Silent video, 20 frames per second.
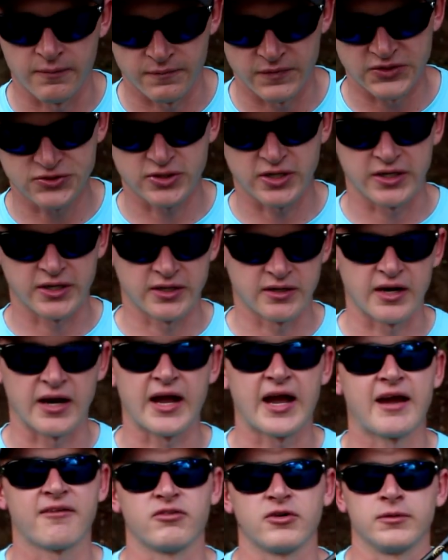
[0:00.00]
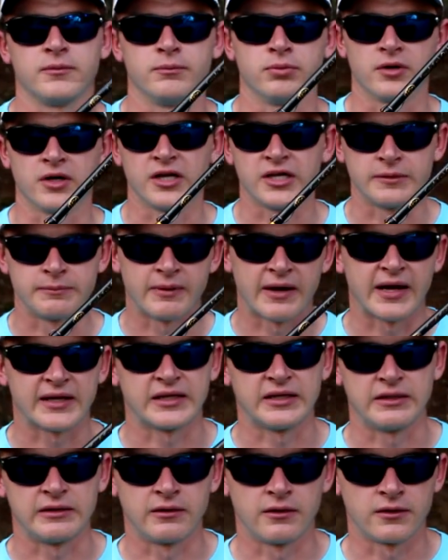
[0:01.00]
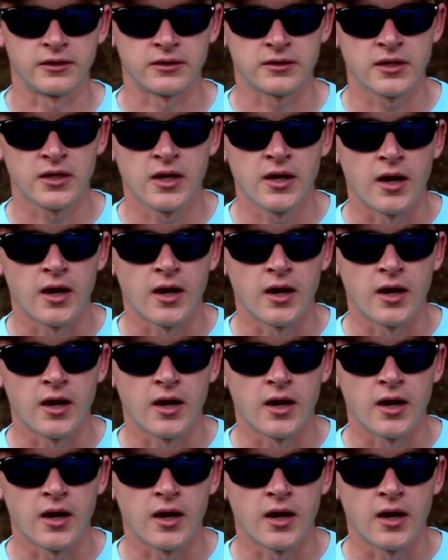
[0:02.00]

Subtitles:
This right here, I have a braid backing on it.